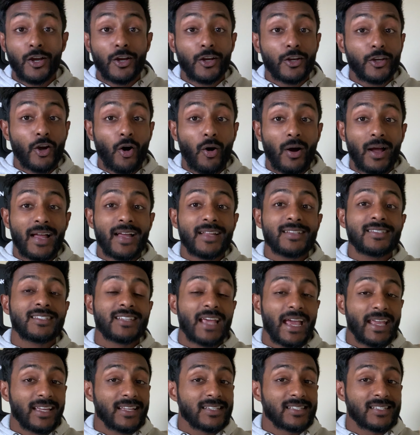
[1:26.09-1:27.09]
Go ahead,
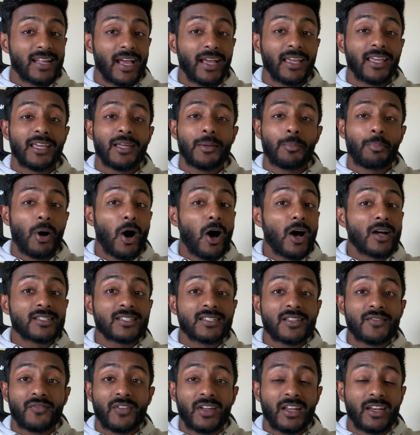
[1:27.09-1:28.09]
take a second, pause
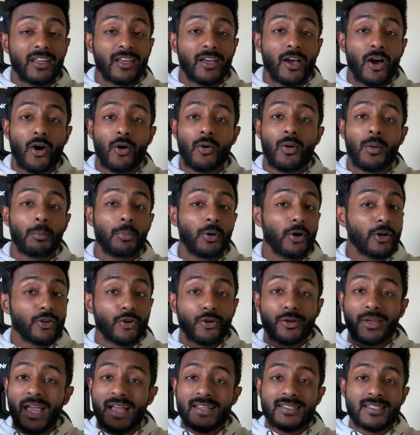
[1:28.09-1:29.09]
the video, put your
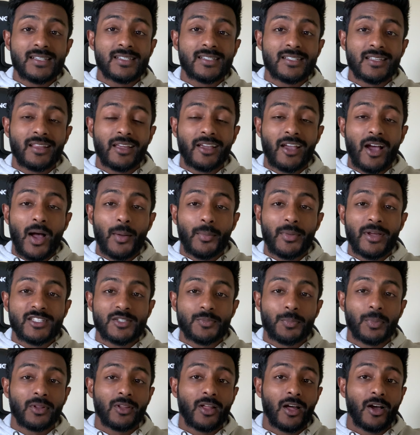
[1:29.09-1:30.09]
guesses in the comments
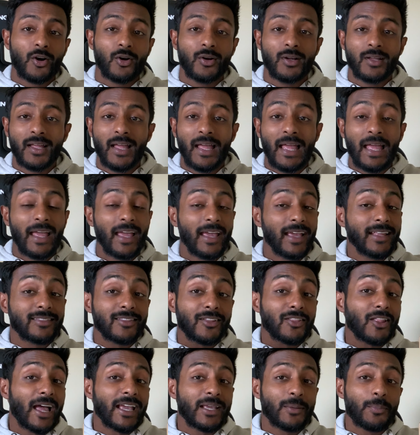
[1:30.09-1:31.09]
below, hit the
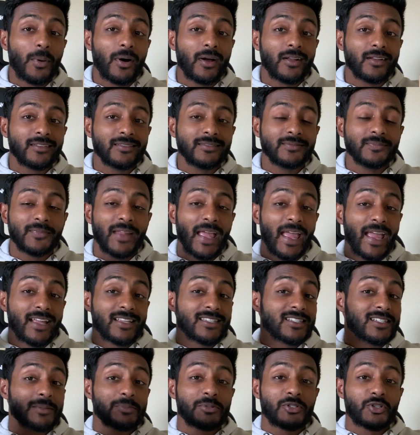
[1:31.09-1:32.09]
like button, and
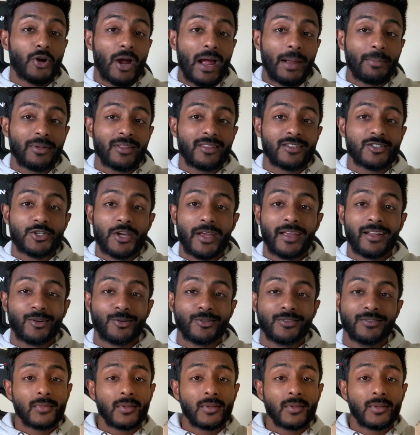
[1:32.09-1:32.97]
subscribe to the channel.